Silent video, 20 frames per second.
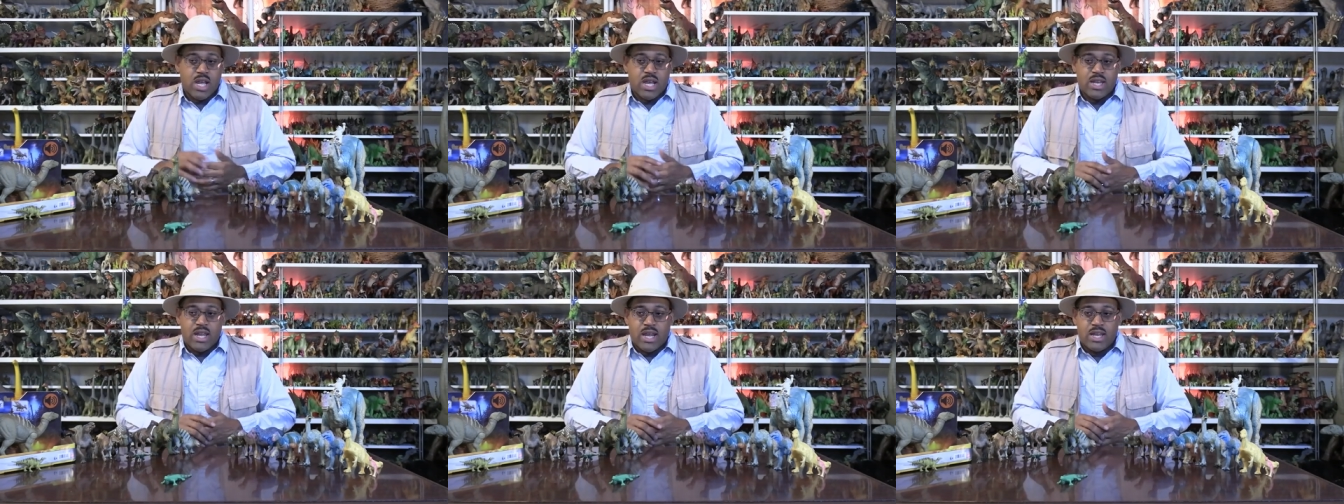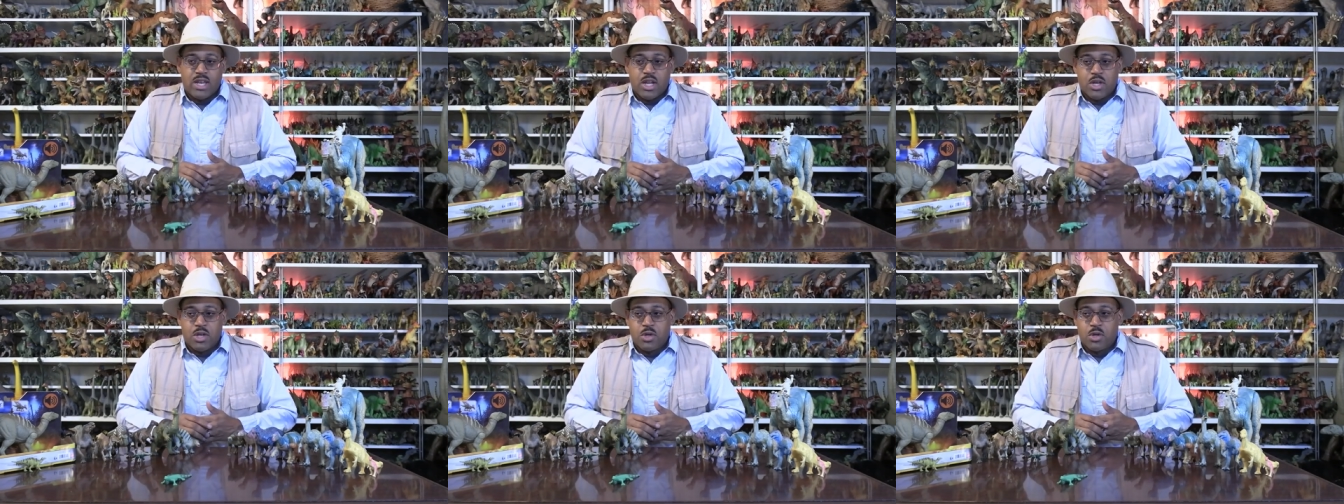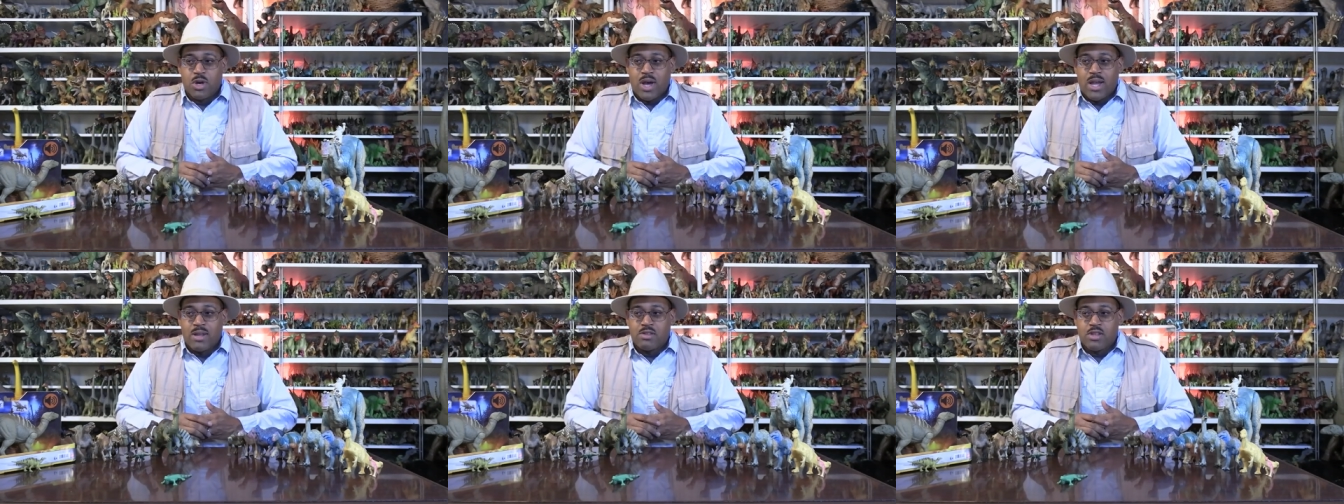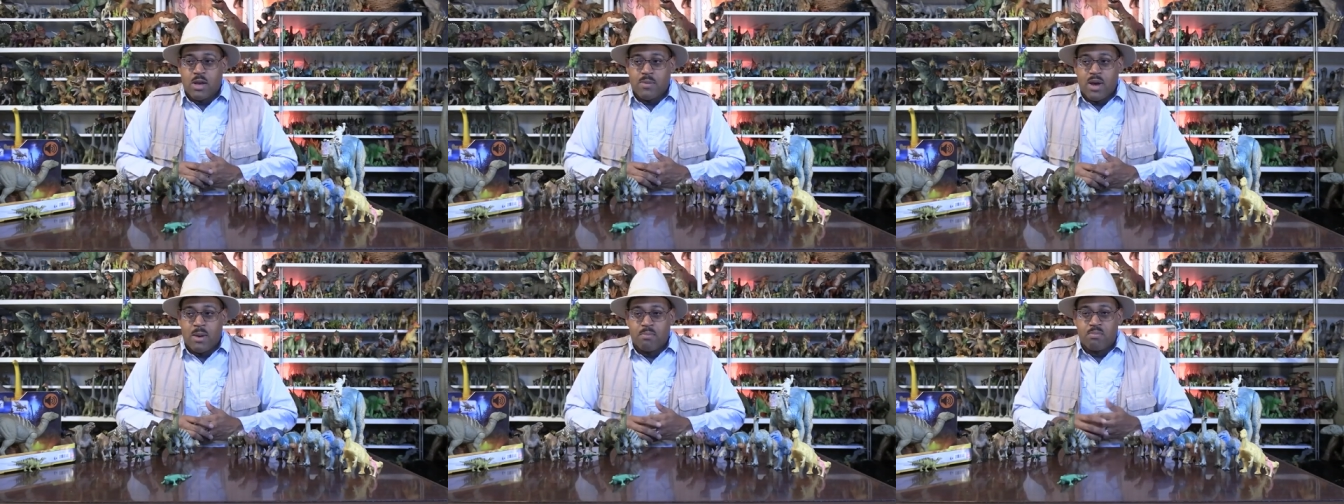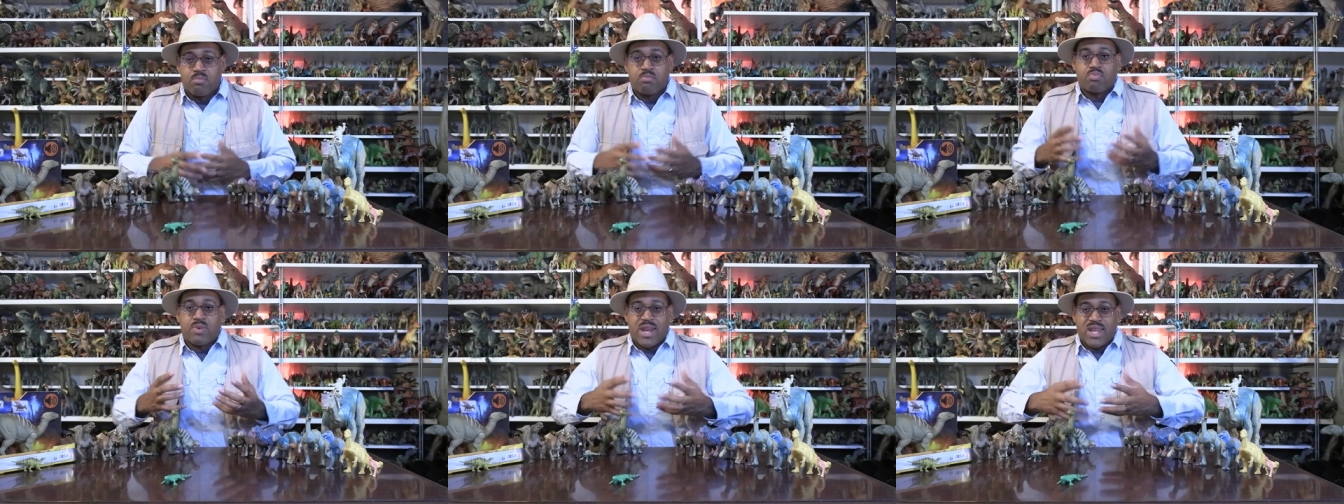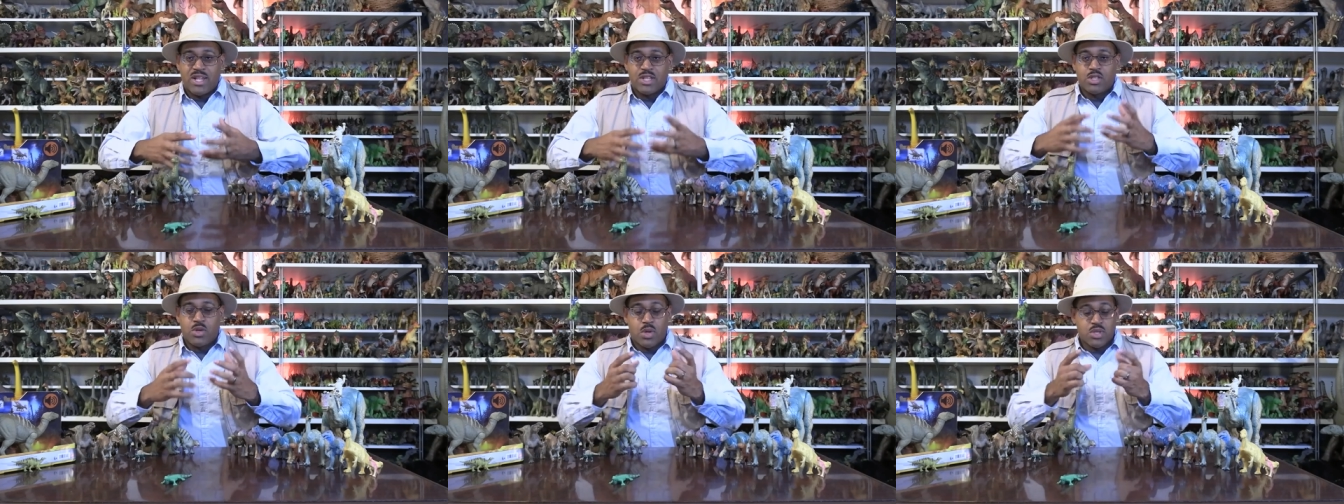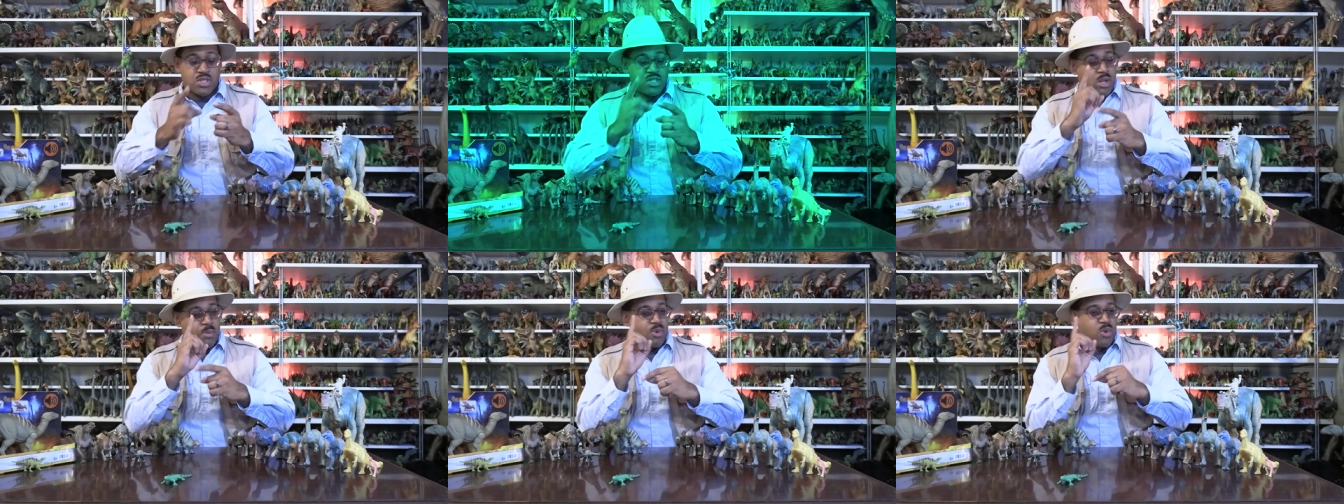I, I know I talk about
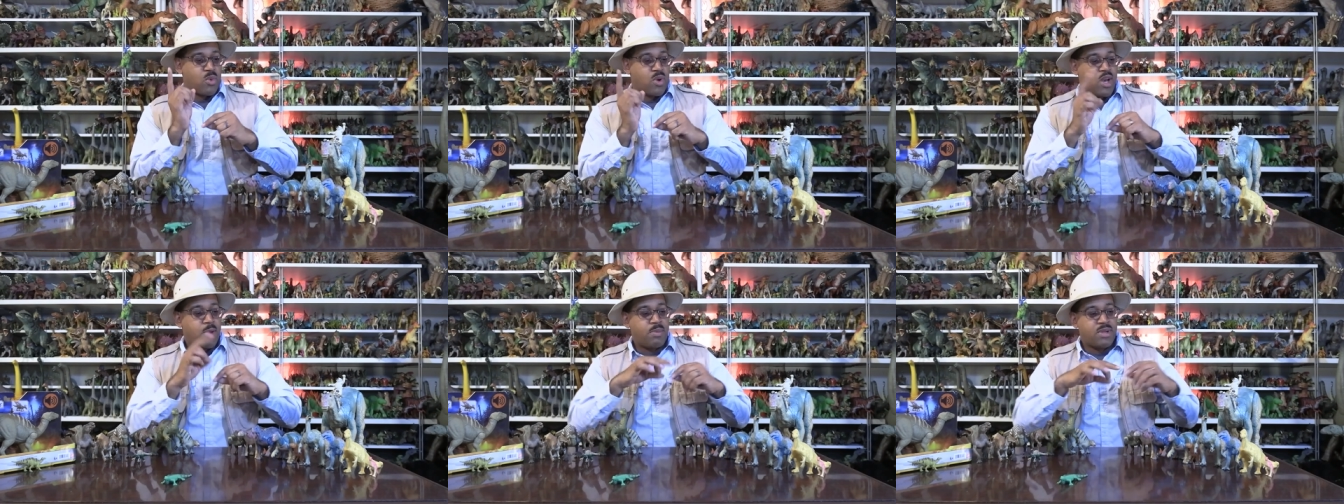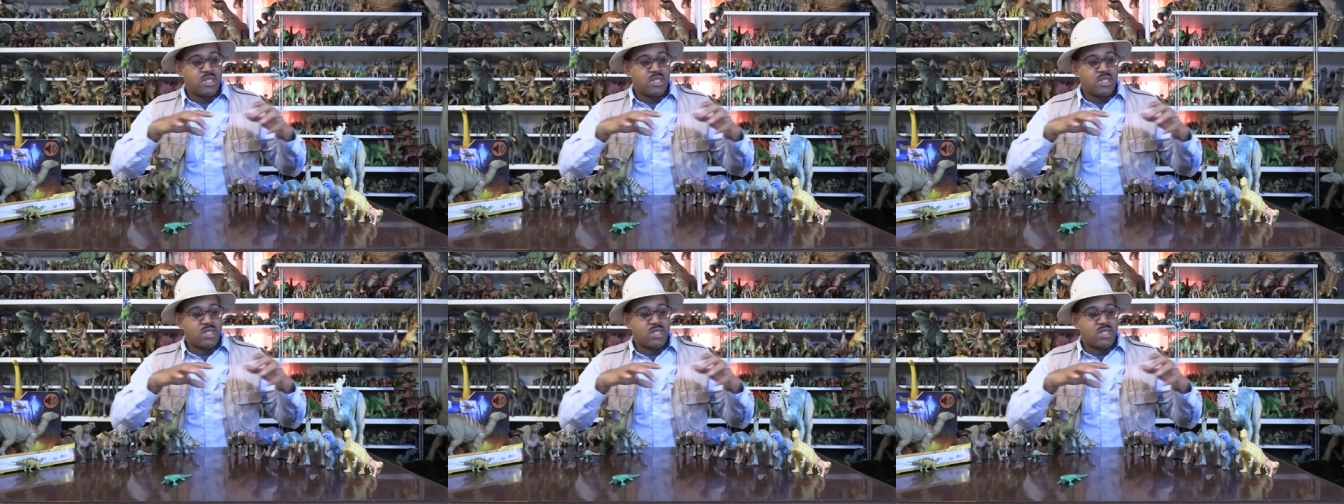Brachiosaurus is number one,